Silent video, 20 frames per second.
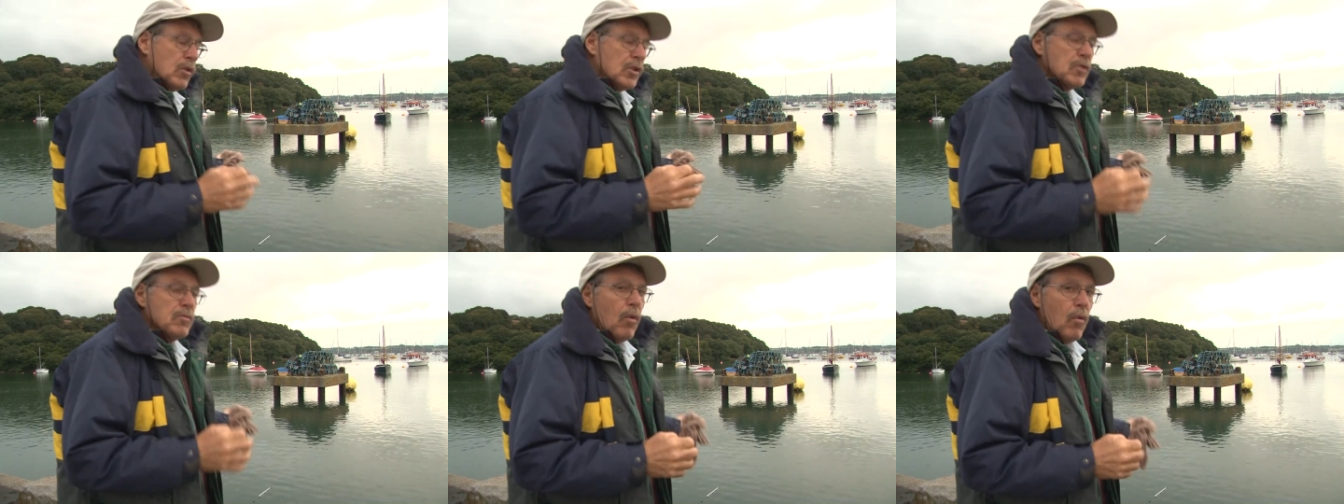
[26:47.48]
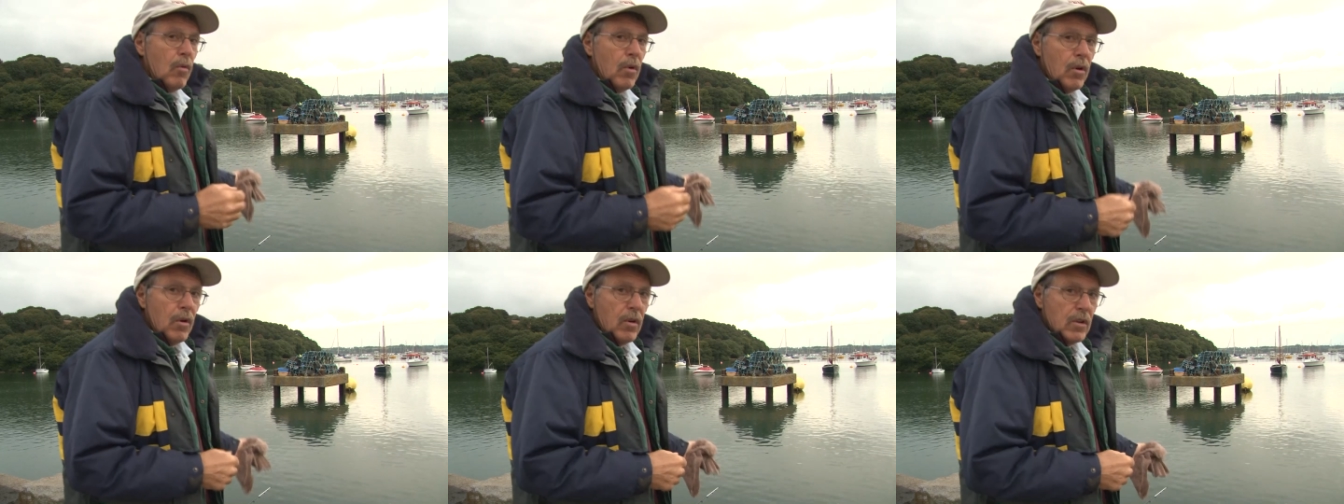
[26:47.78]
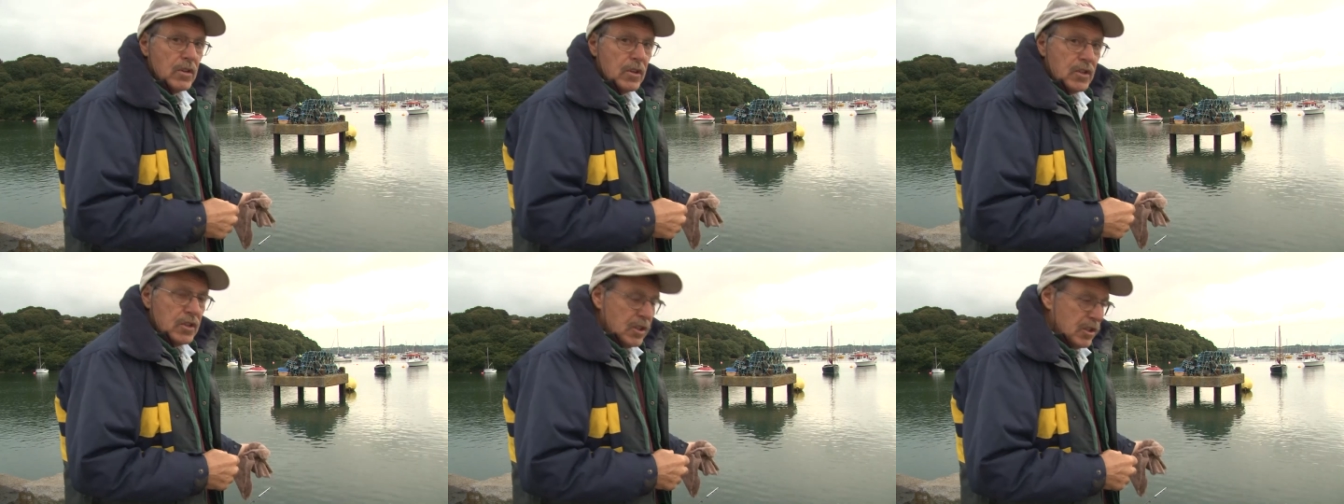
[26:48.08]
with small
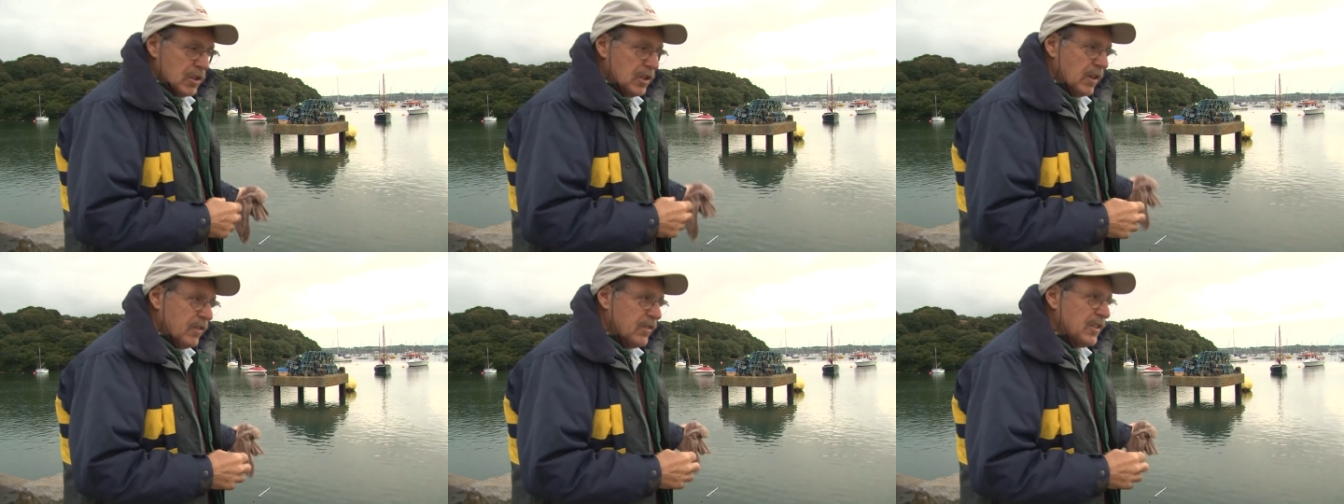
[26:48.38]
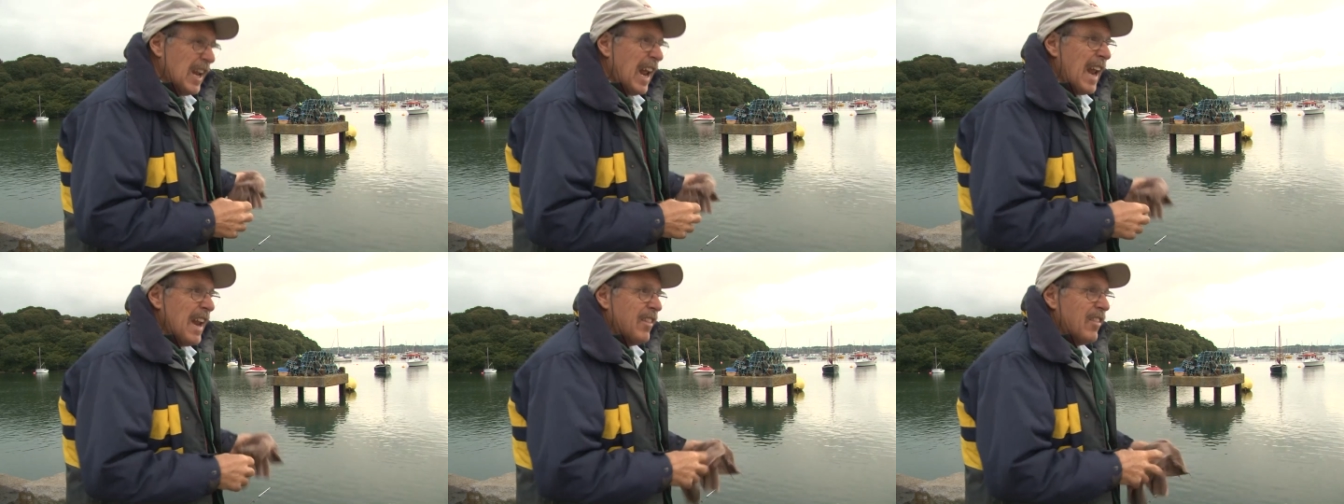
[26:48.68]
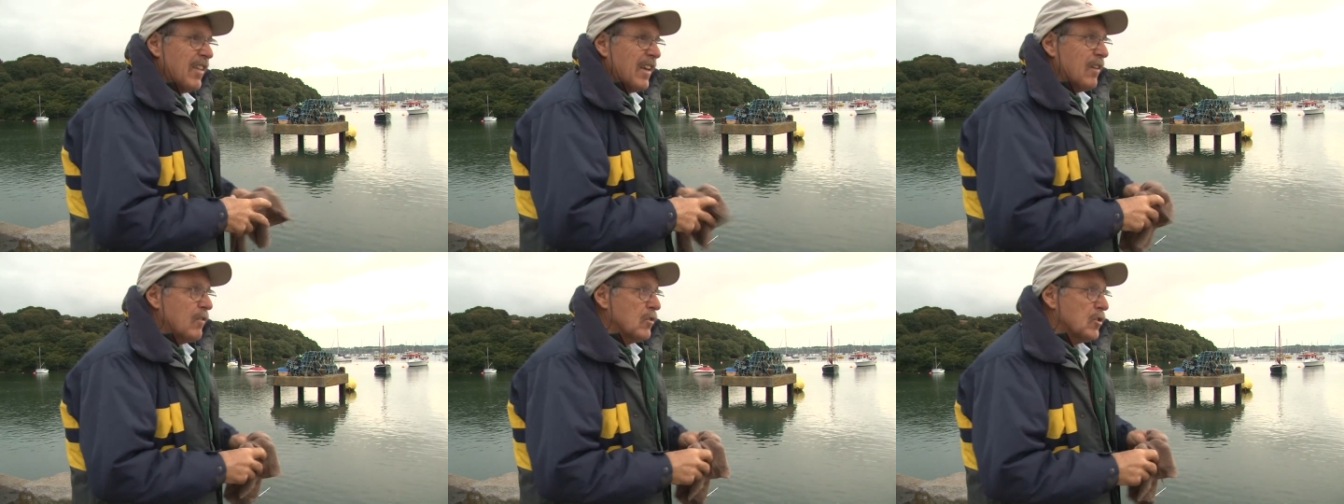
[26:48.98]
hooks, and just see if there's
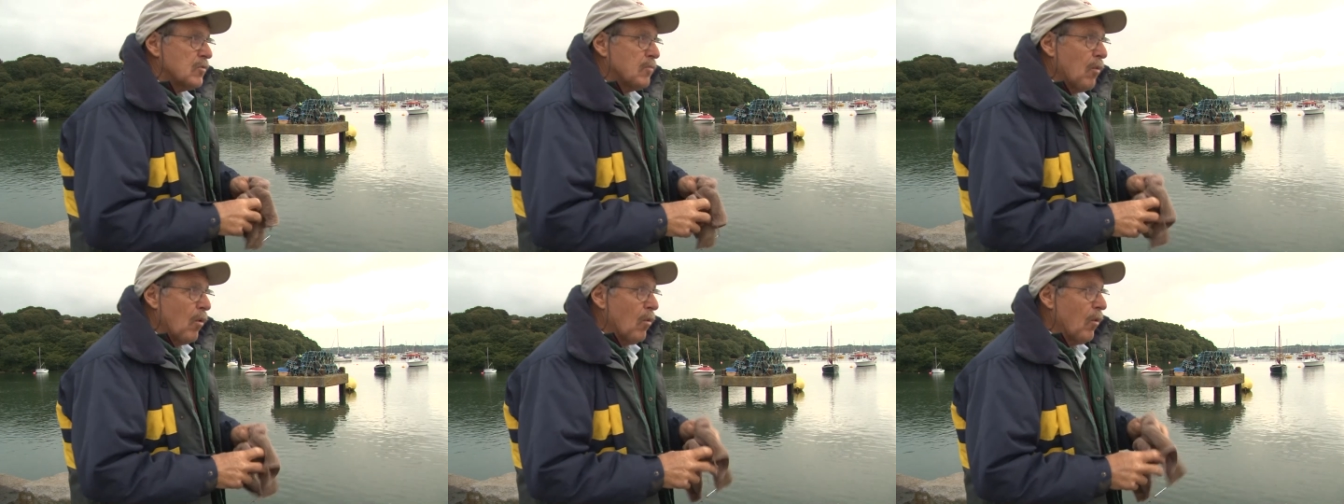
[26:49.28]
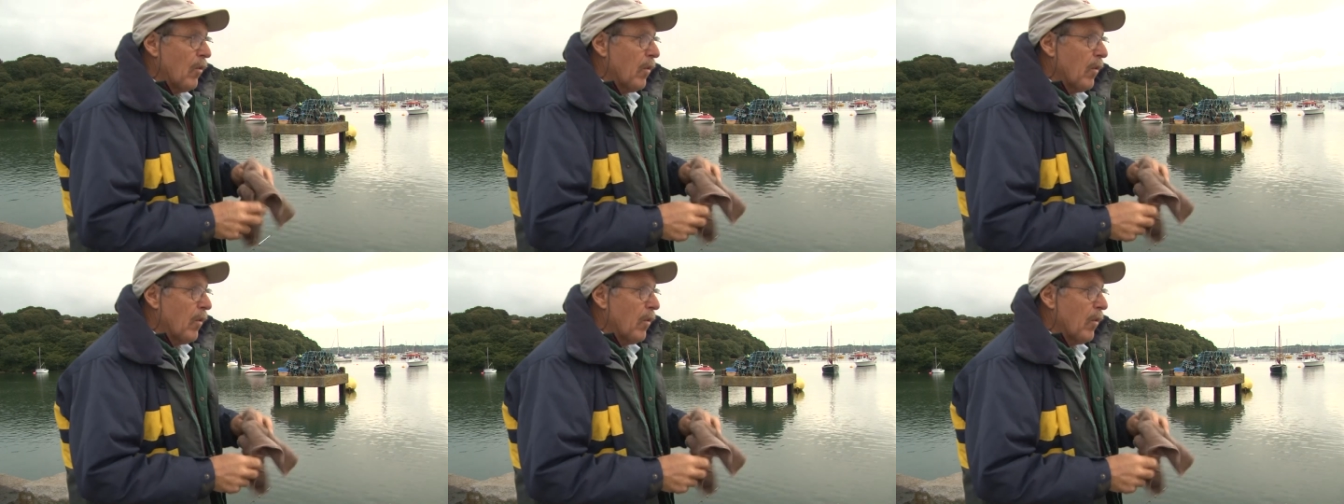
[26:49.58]
anything else small